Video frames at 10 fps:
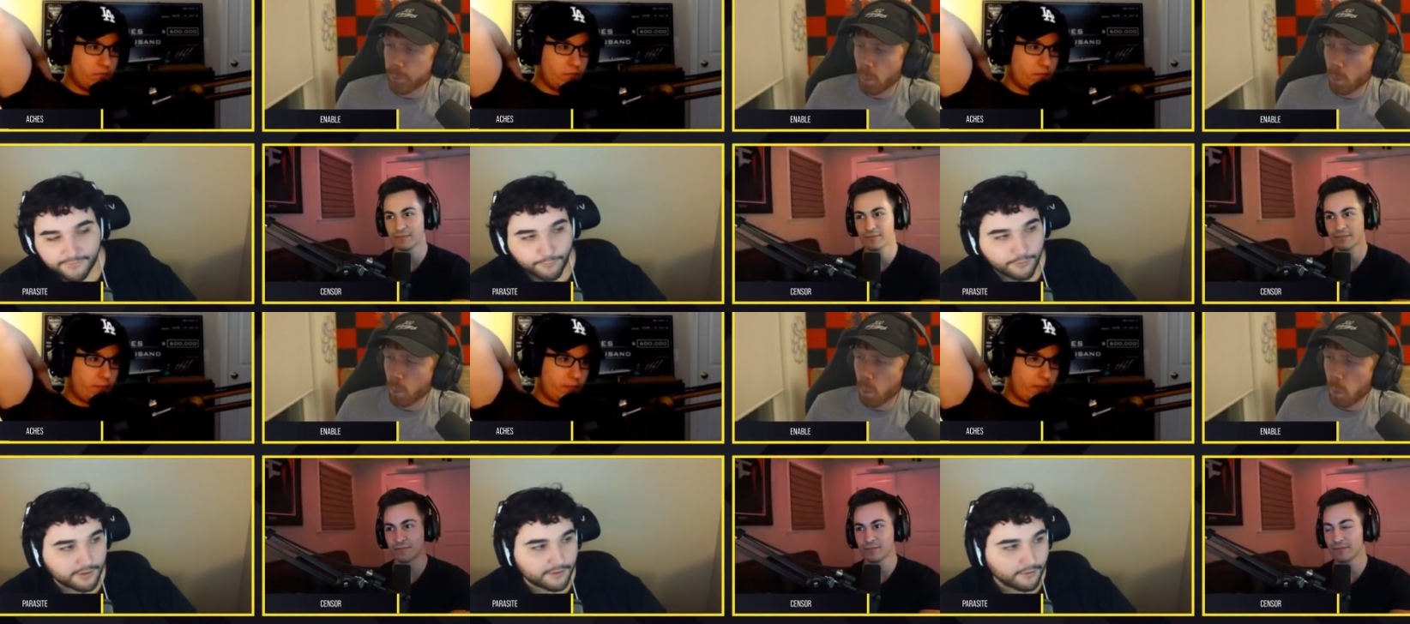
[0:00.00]
Speaker 1: for
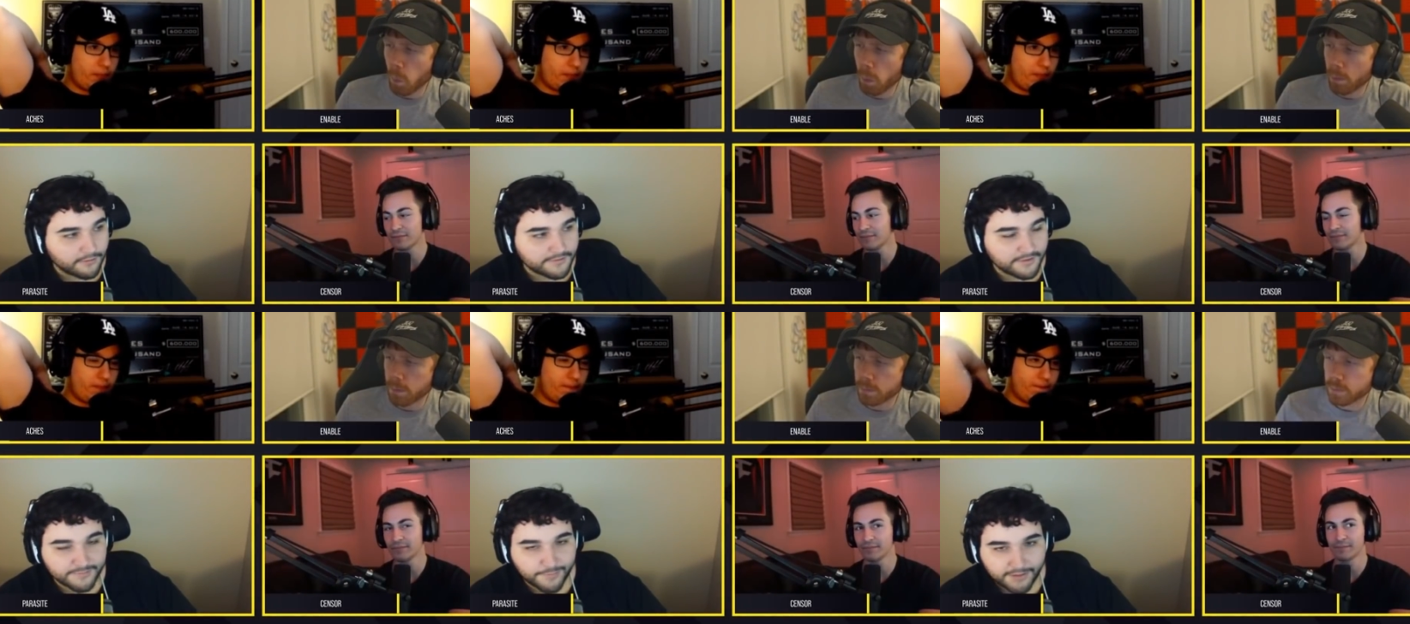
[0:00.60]
one, R
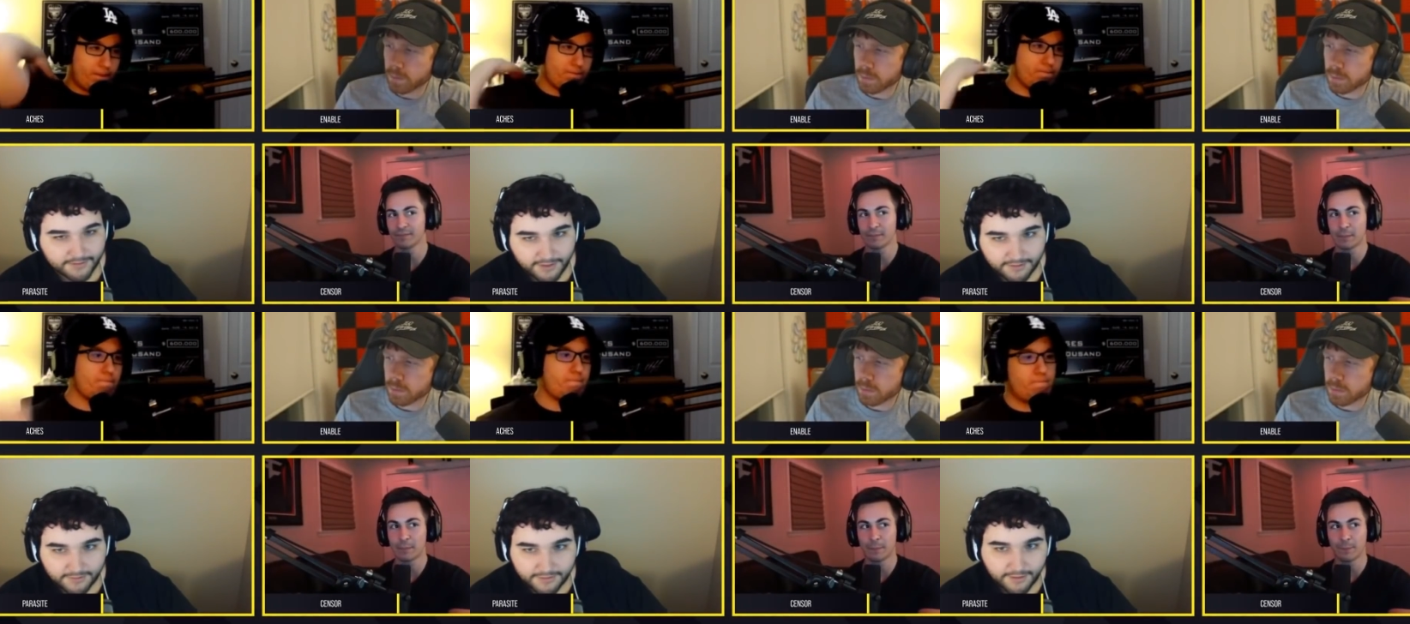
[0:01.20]
C Ds, but at the
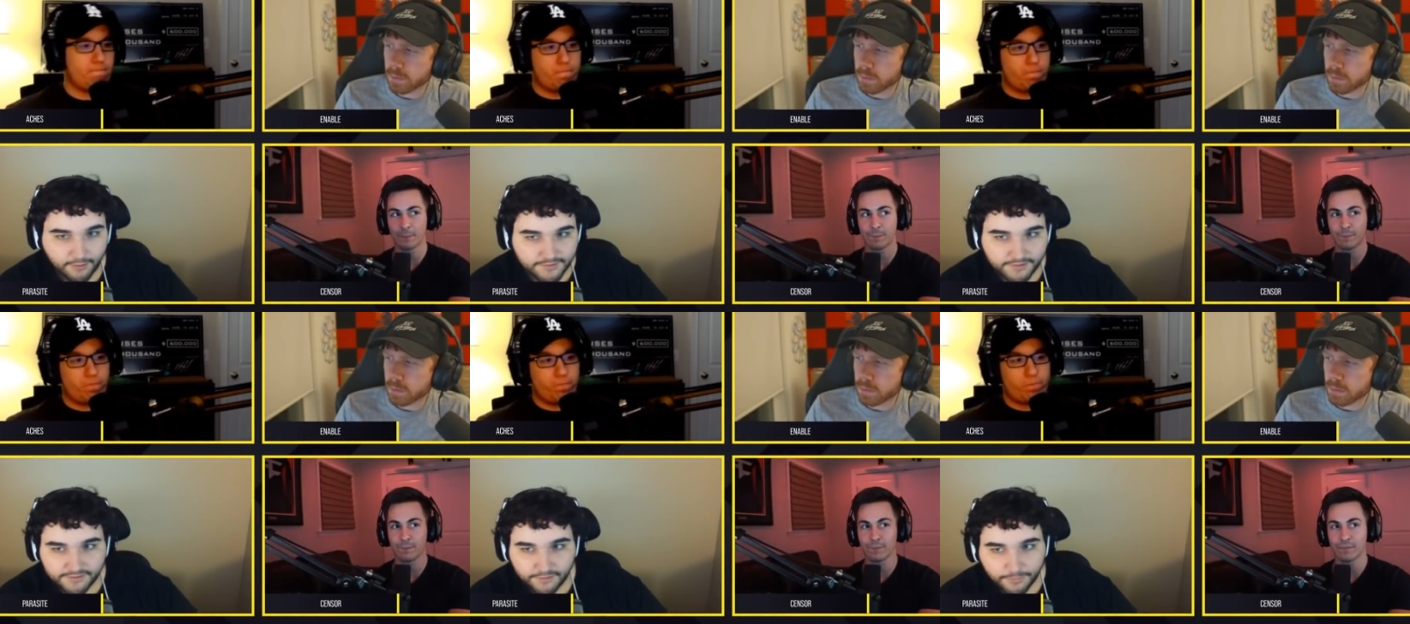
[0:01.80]
end of the day, R
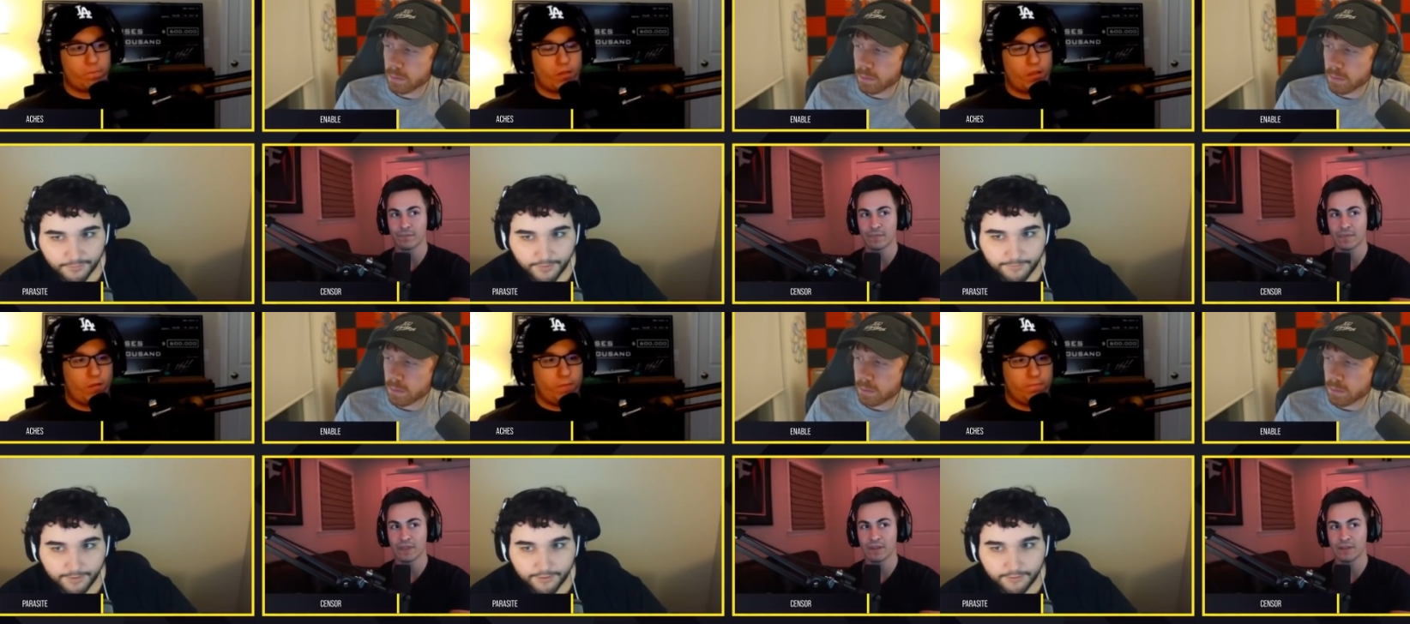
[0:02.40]
C D started to play
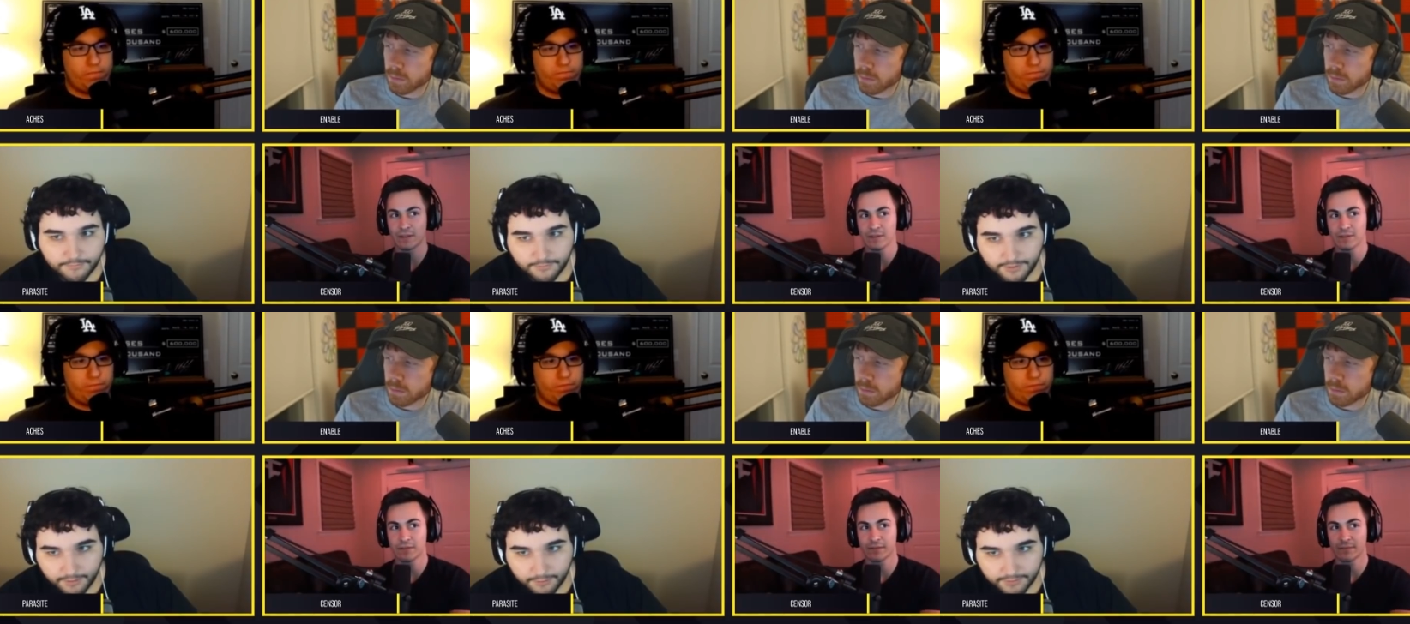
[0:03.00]
better
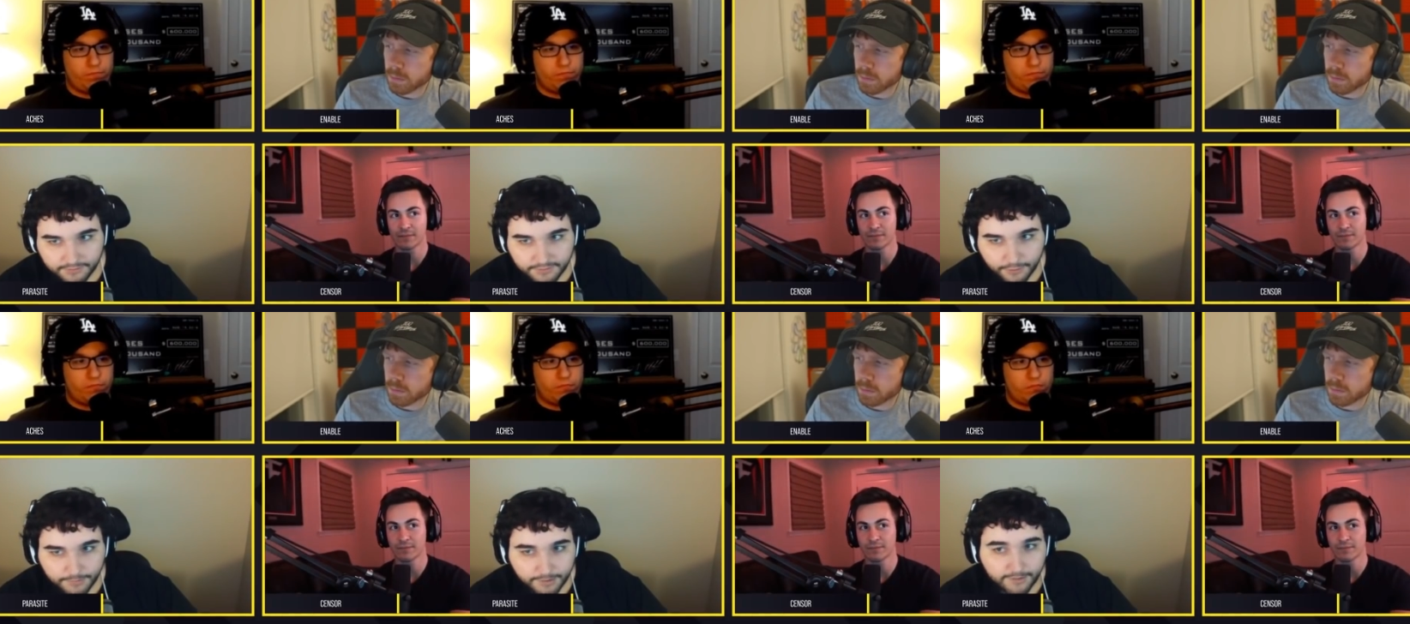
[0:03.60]
later in the
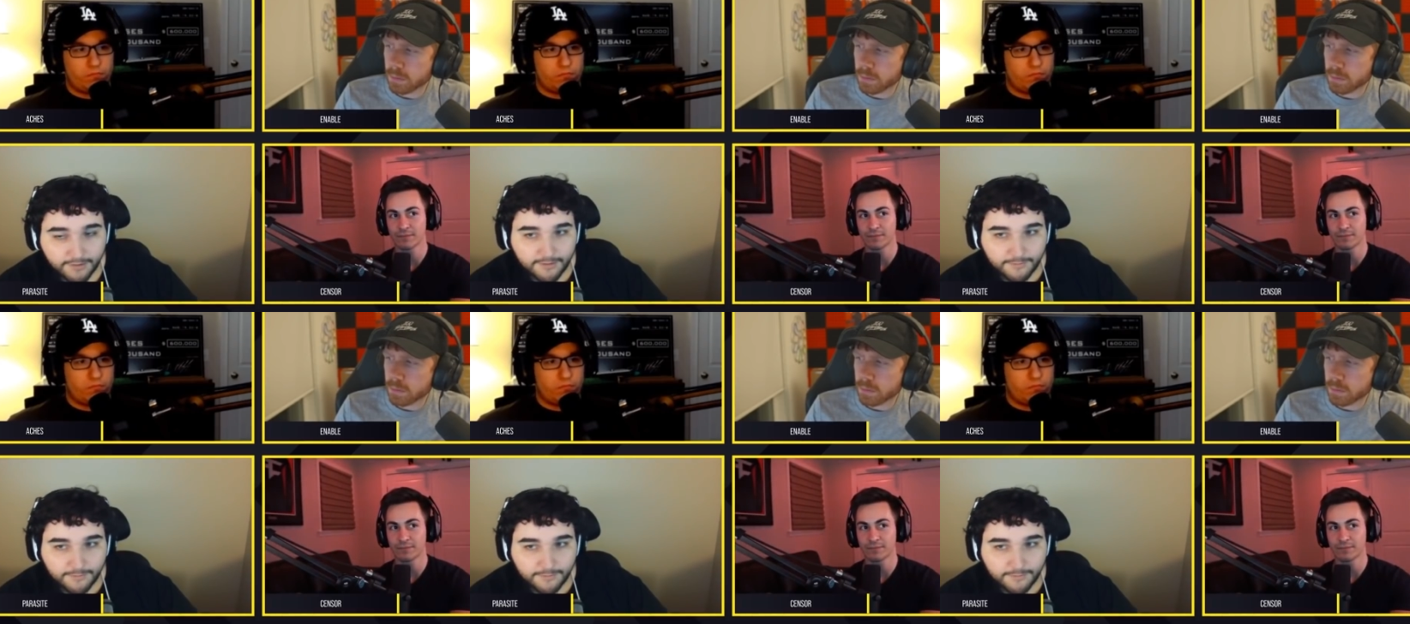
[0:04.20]
tournament.